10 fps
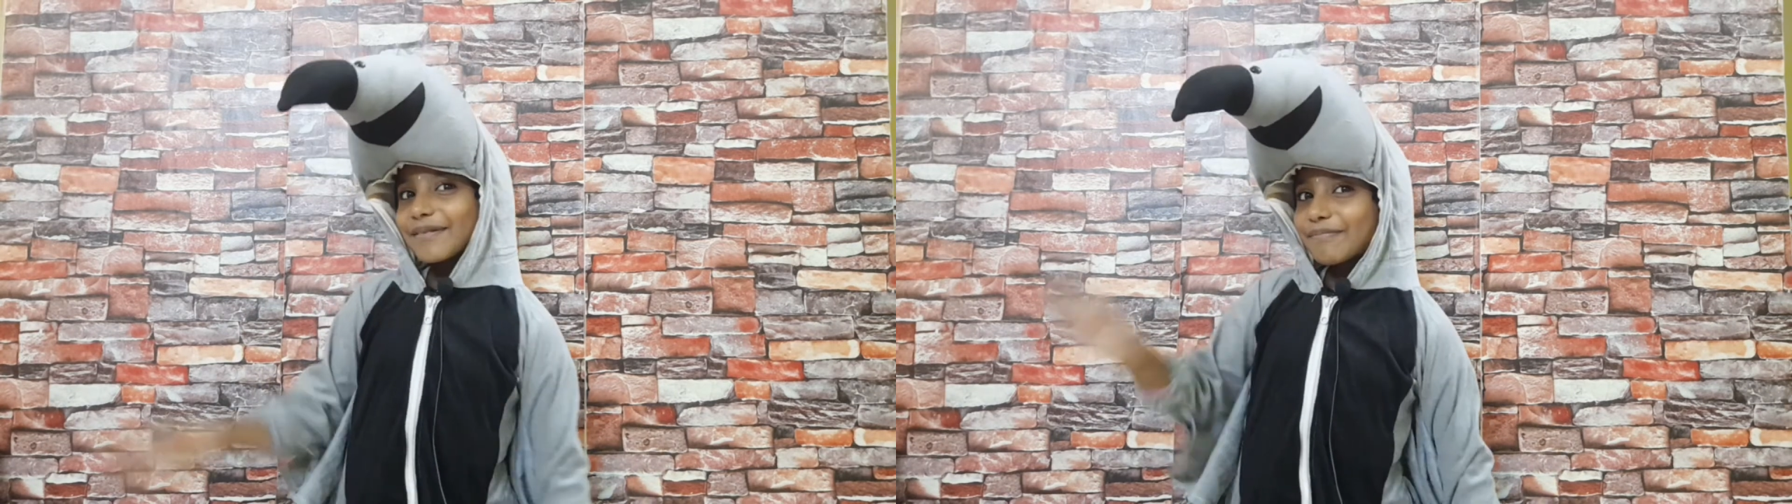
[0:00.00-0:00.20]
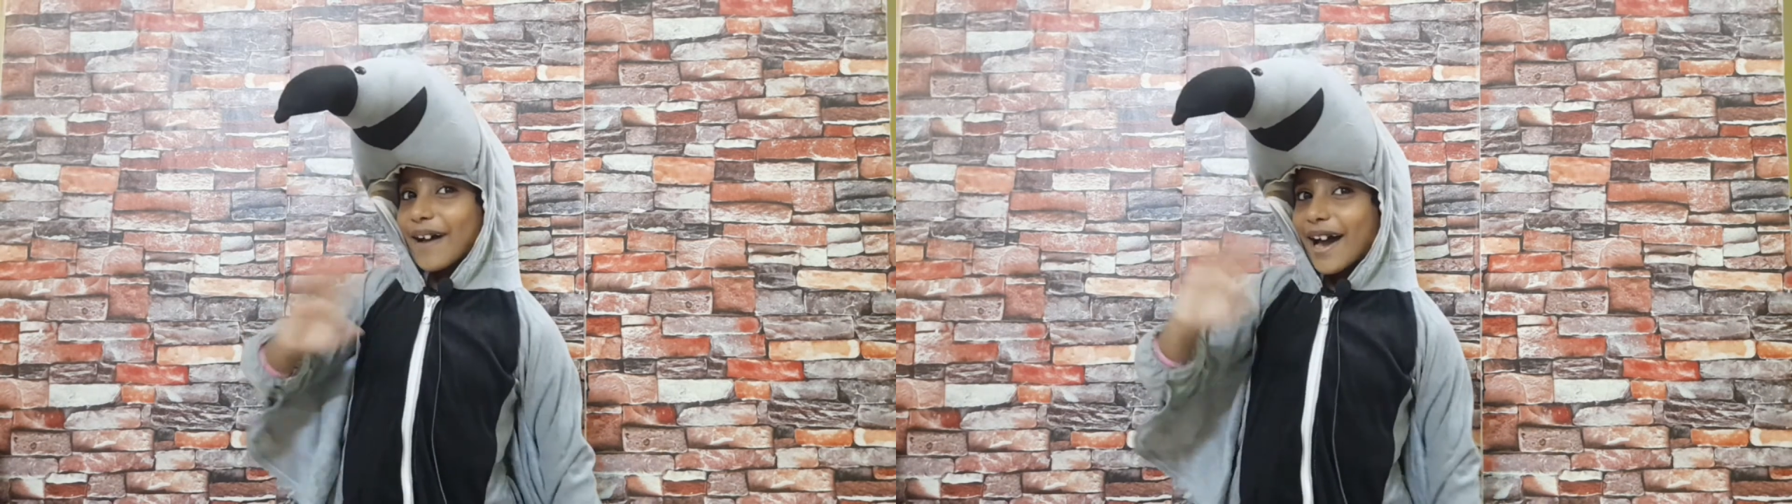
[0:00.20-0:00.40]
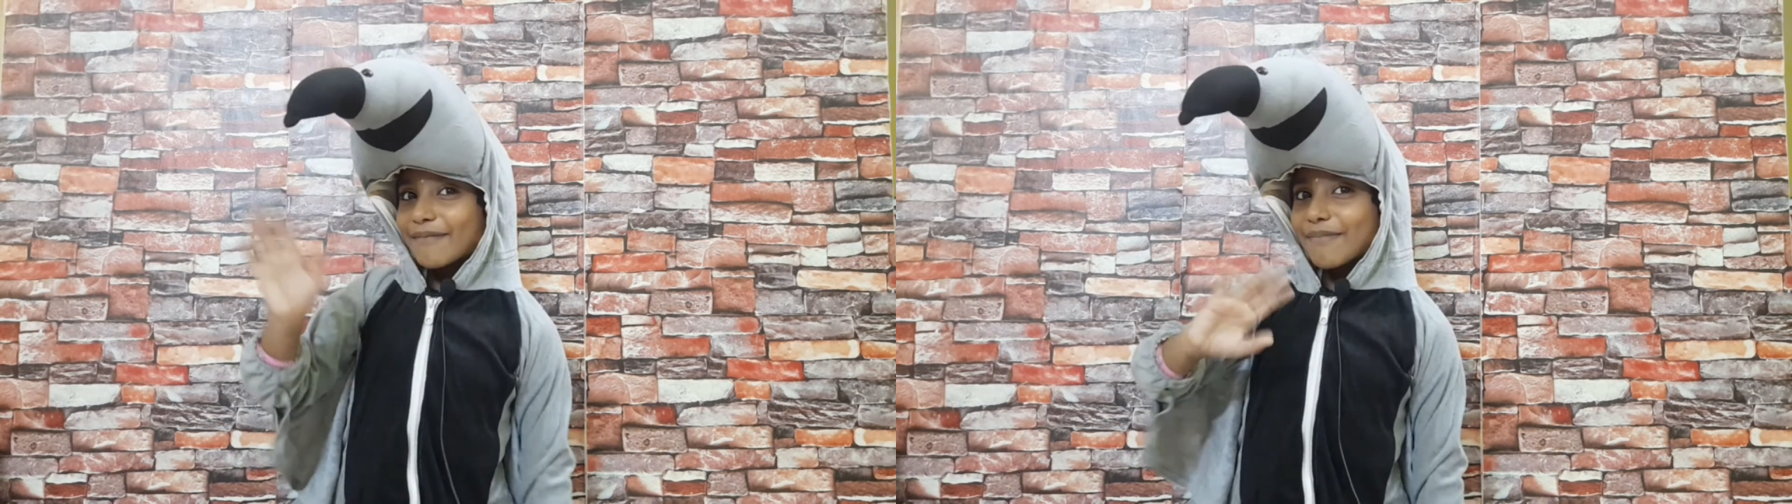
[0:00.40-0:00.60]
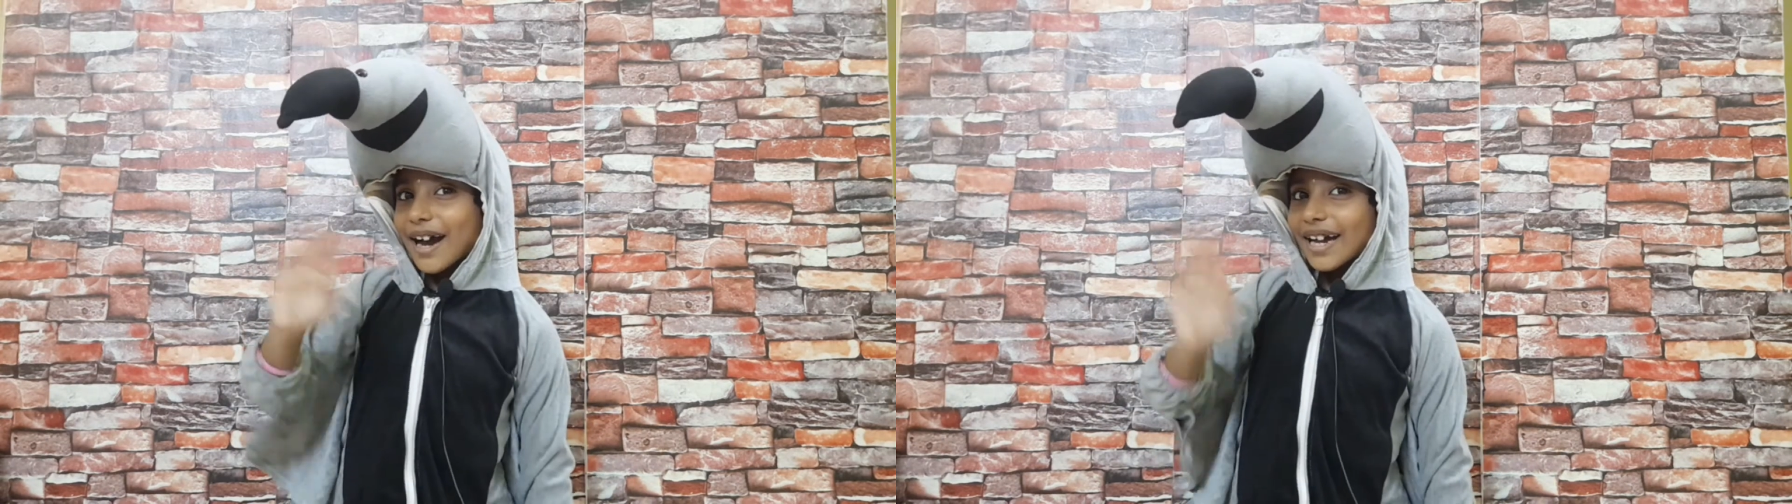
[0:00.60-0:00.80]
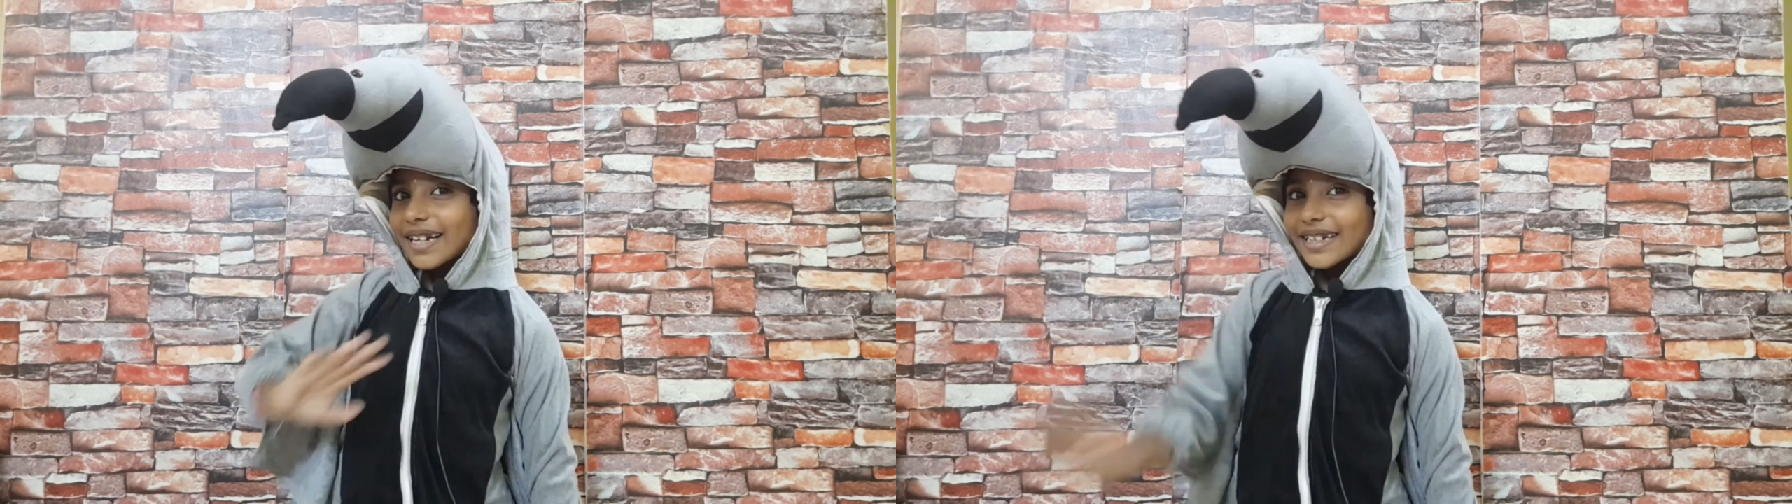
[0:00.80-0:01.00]
Bye
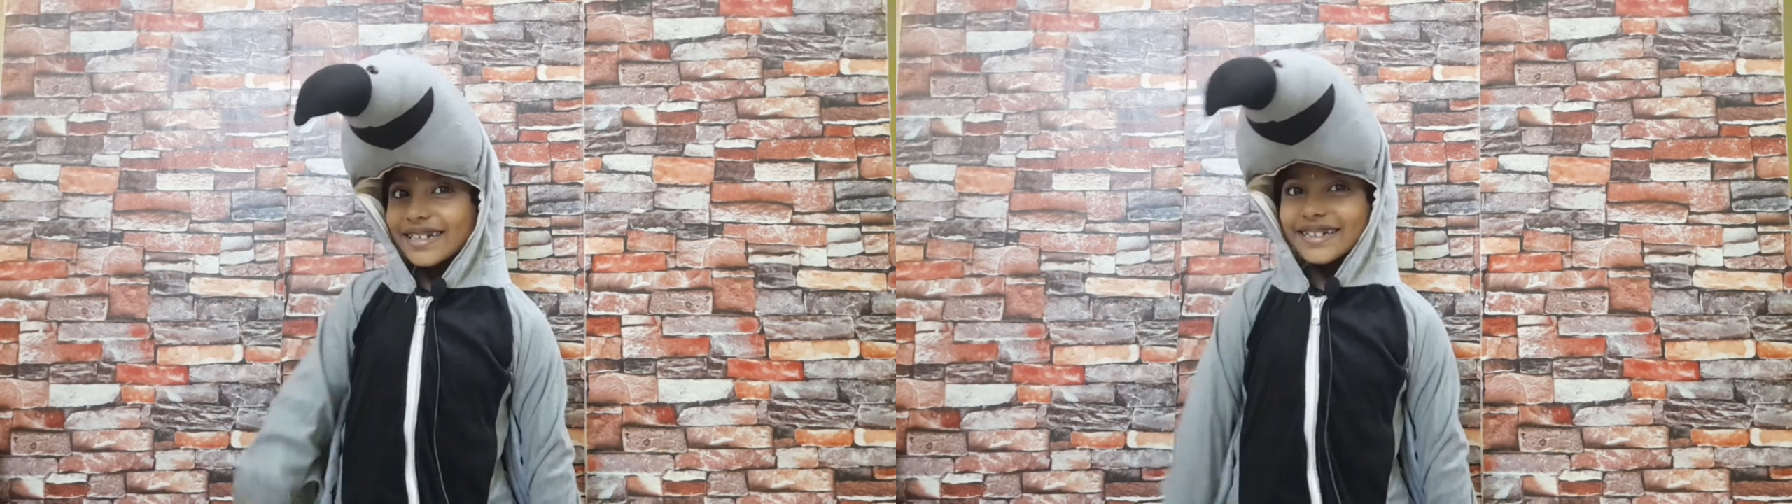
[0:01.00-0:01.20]
bye.